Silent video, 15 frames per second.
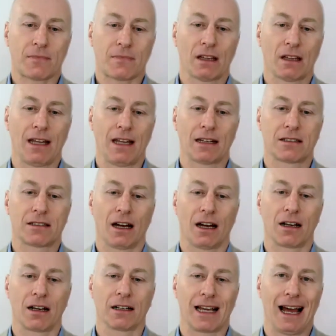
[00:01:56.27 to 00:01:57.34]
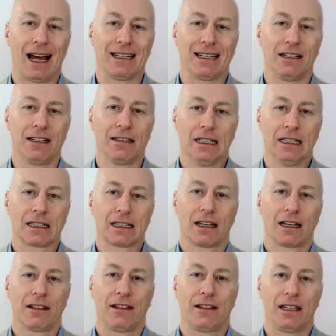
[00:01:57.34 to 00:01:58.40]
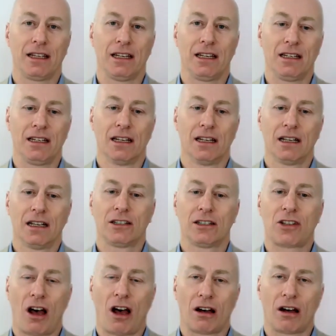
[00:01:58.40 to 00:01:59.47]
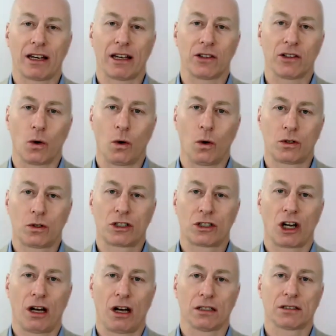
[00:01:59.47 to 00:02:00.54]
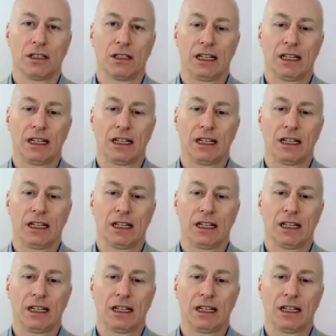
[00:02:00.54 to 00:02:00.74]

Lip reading: Next, I'd like to add in the target org chart